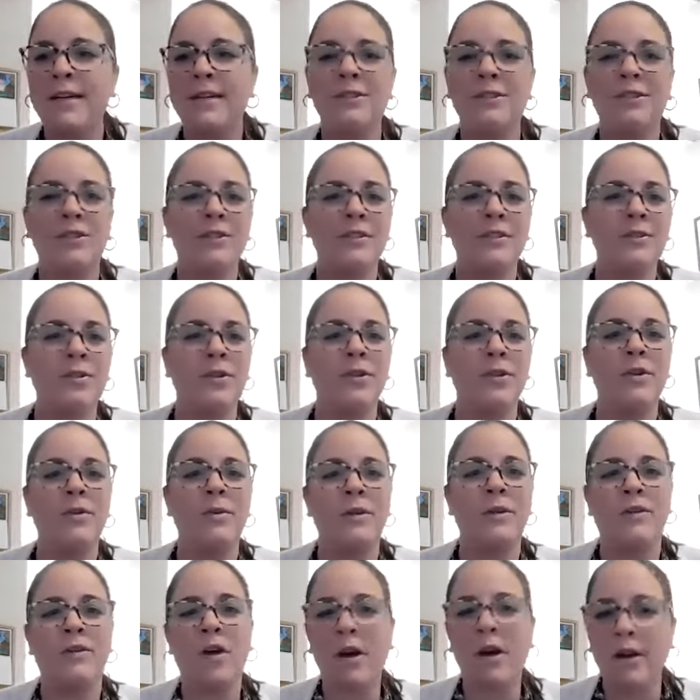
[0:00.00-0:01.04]
and she's going to
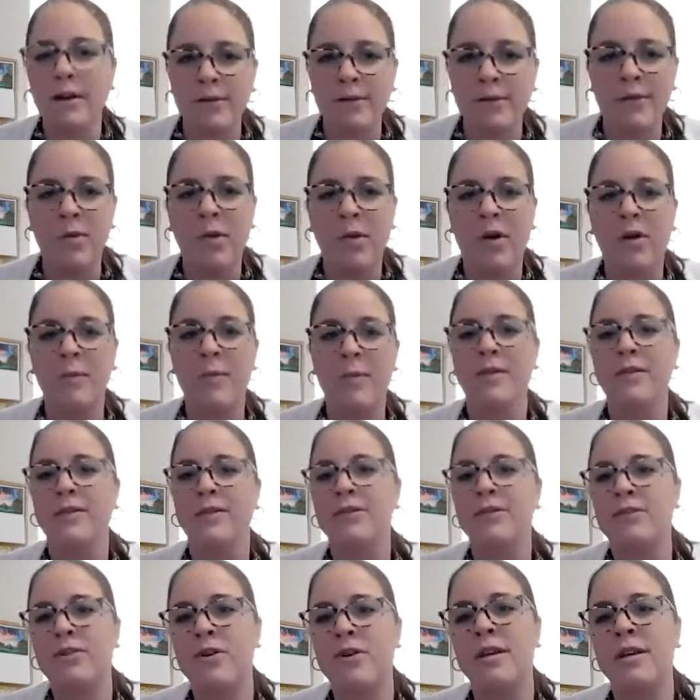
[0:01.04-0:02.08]
be talking to you all about the
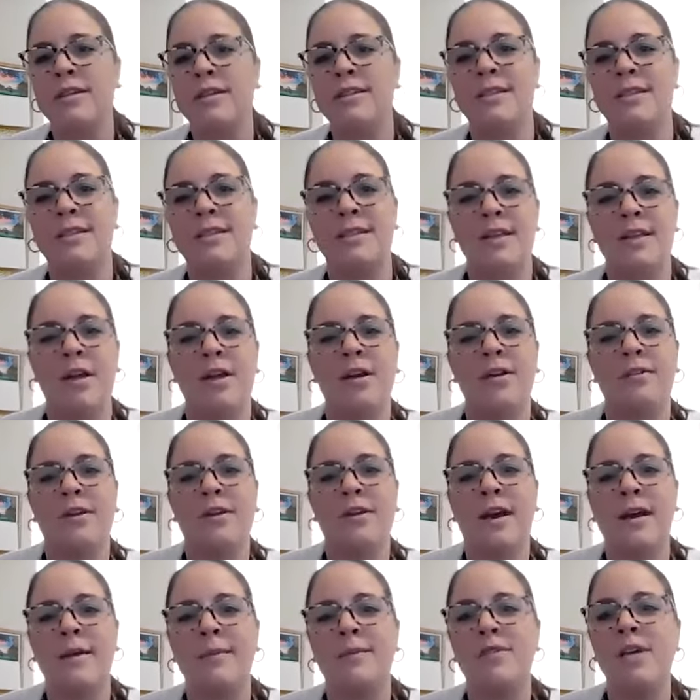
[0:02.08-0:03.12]
strengths, the
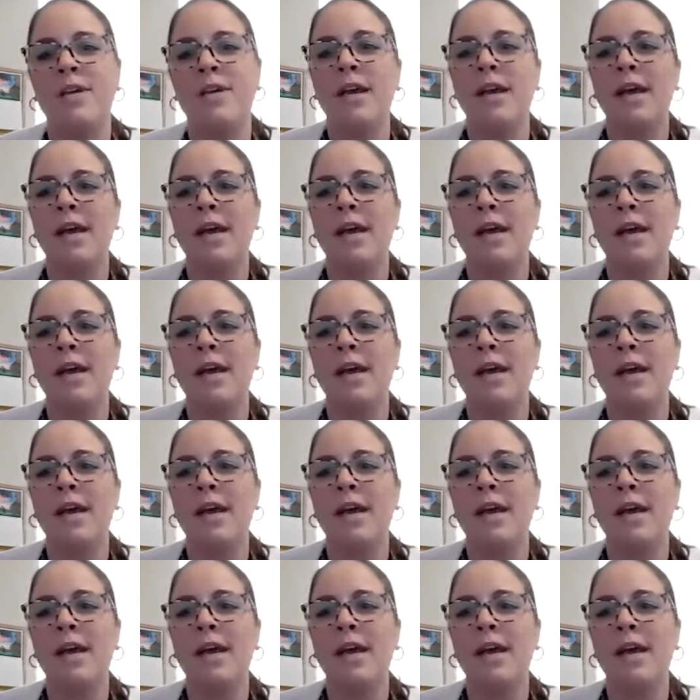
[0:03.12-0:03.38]
stereotypes,